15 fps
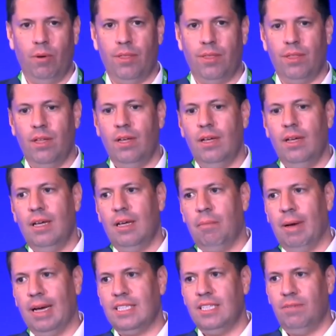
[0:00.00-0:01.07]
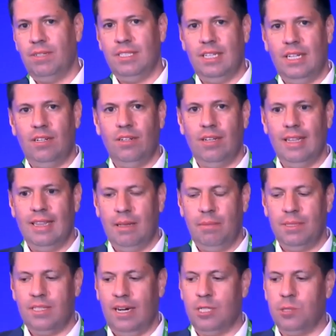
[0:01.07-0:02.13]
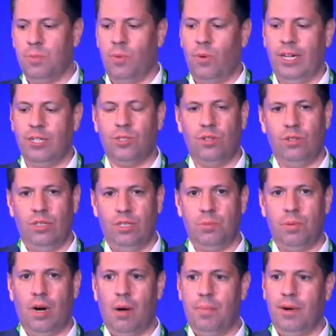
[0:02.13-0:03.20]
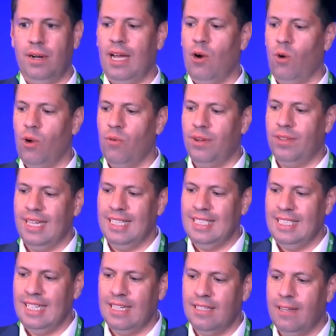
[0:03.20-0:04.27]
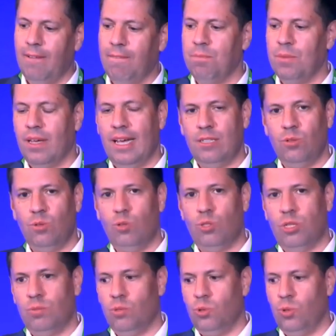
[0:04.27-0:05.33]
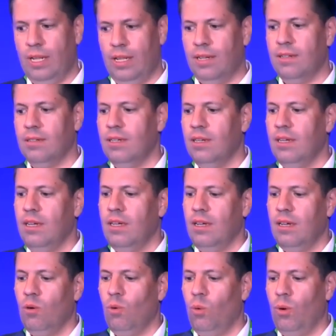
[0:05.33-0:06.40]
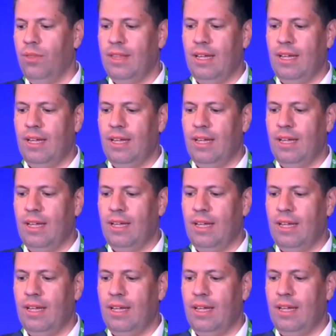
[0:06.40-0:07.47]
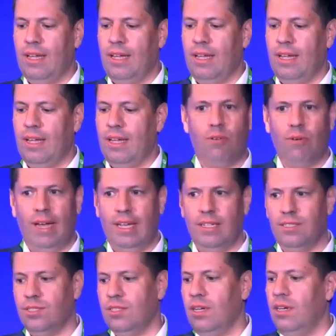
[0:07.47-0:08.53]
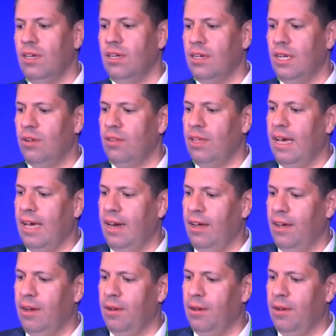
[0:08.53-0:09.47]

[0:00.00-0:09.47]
with. Max Silver did limited exploration on this property. However, they did get to do some drilling that validated the historic grades. You know, they had